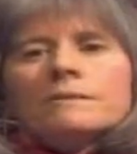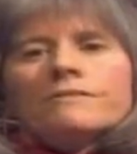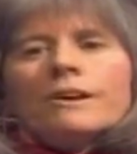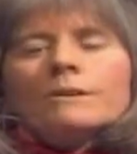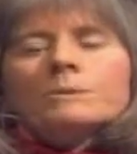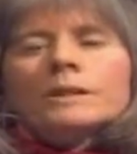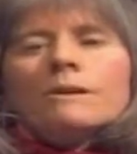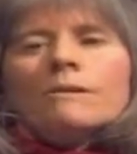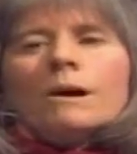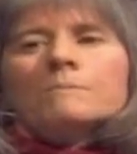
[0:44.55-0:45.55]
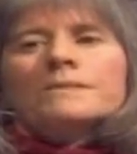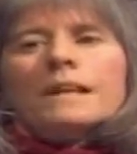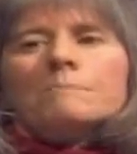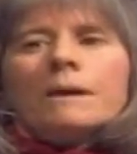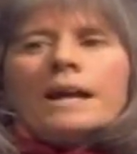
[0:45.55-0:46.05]
farming co ops
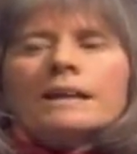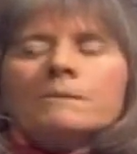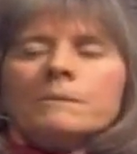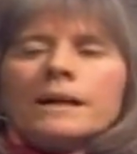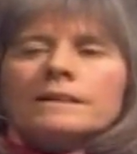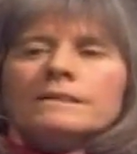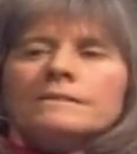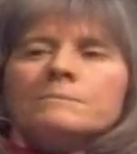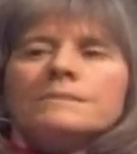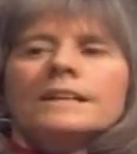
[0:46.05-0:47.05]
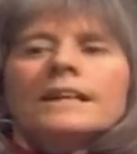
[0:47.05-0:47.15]
and banking mechanisms